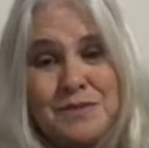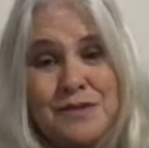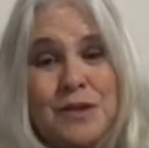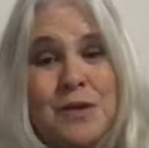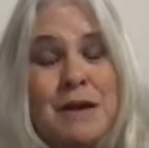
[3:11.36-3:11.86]

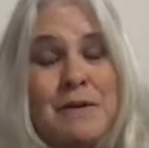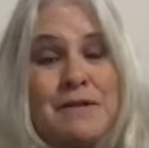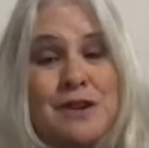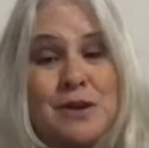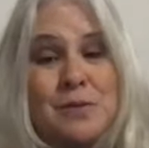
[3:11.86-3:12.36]
And so,
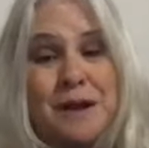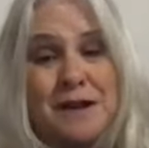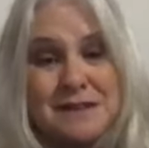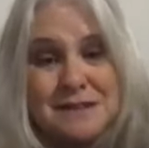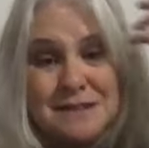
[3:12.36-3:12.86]
however your
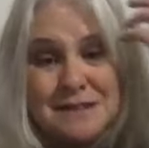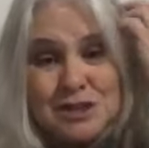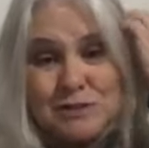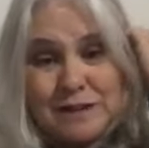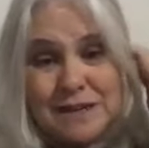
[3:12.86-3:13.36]
body is
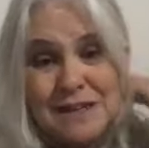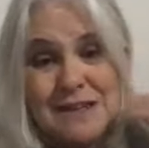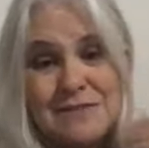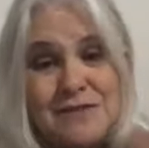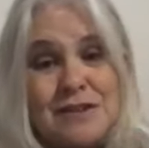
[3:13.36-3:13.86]

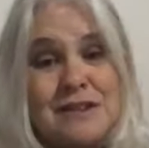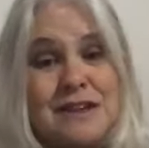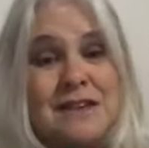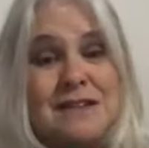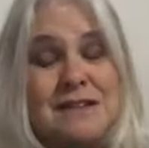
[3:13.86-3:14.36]
situated, if you're
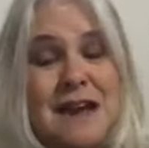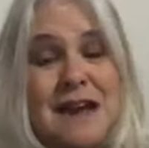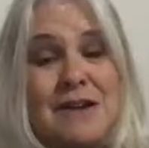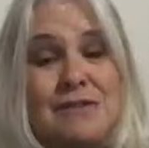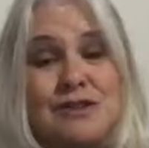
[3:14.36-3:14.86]
laying
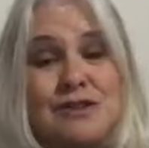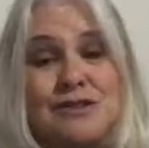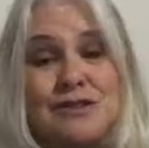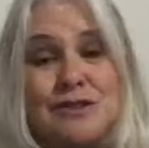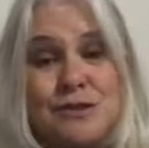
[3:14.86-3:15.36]
down,
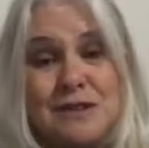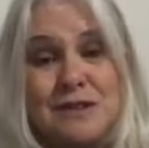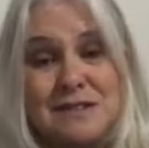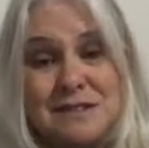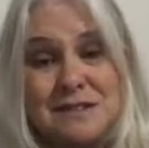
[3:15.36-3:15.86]
just
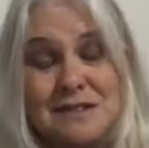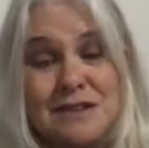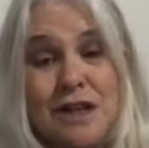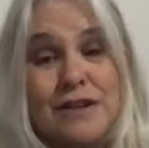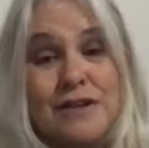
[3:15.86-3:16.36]
notice the
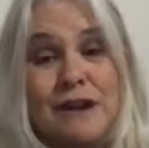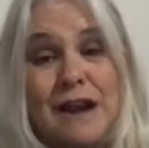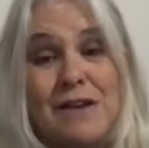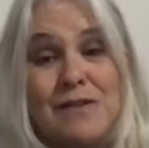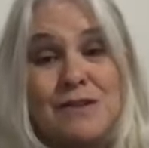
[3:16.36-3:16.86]
solid
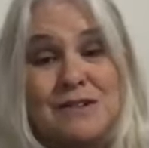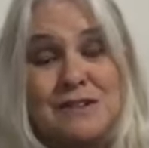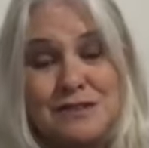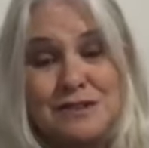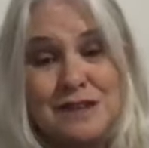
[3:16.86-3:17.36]
ground
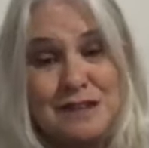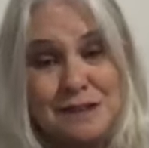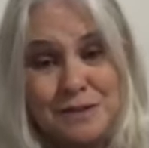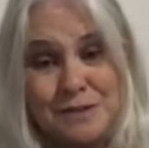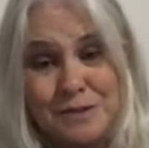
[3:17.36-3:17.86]

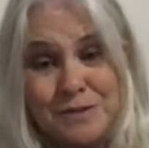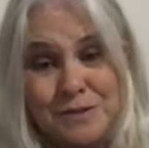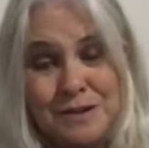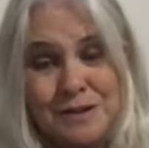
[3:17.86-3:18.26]
underneath you.